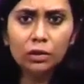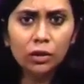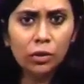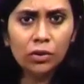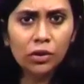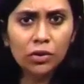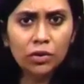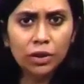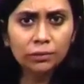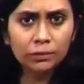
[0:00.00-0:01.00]

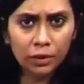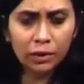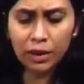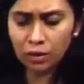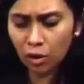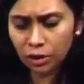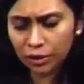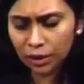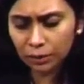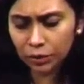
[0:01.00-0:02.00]
neurosurgery, right? All
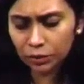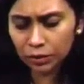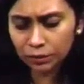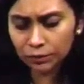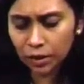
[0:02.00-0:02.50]
3 can be used.